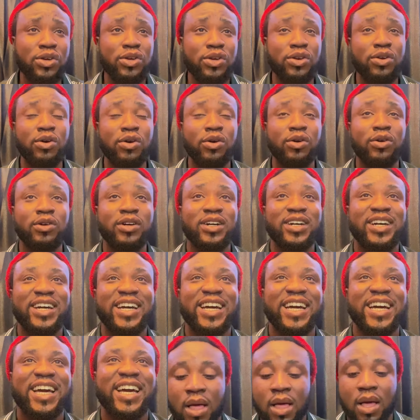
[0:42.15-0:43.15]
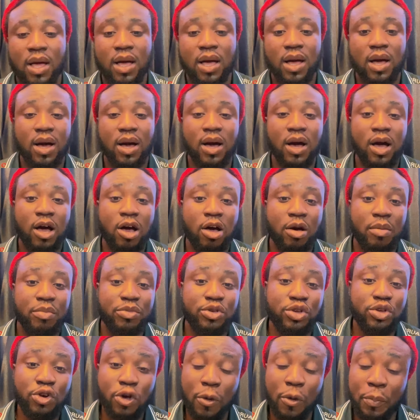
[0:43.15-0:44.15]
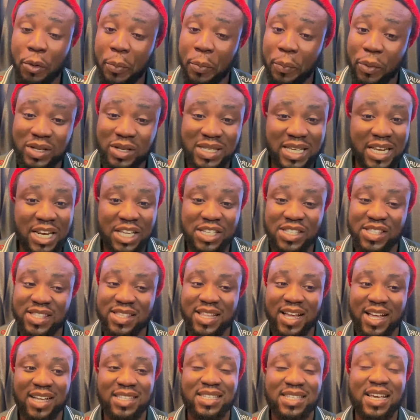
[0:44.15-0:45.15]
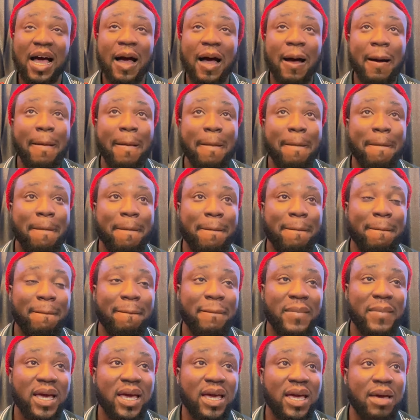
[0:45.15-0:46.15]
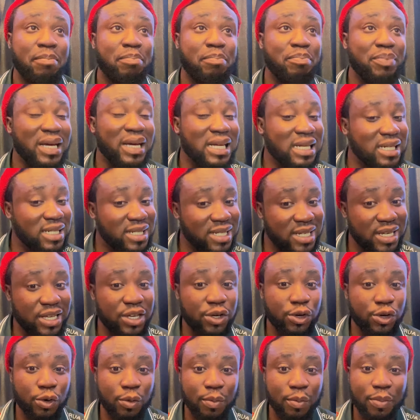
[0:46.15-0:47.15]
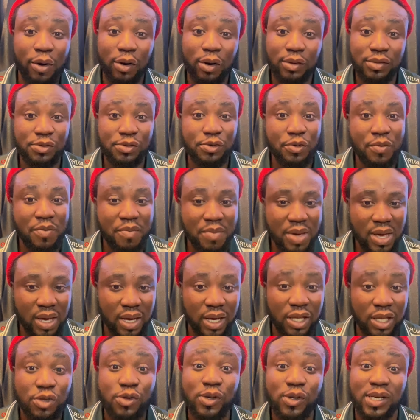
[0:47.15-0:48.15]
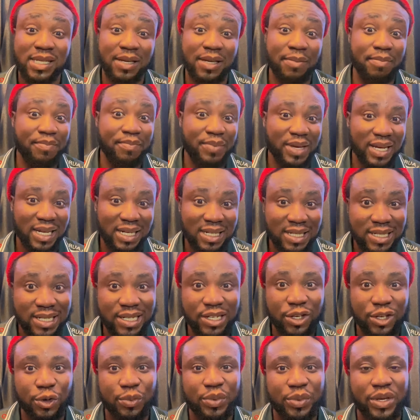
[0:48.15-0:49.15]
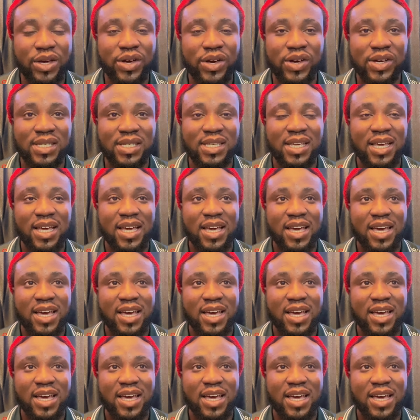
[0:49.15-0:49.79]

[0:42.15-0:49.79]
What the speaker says: You know, proposing is not a big deal, but to me, it was a big deal because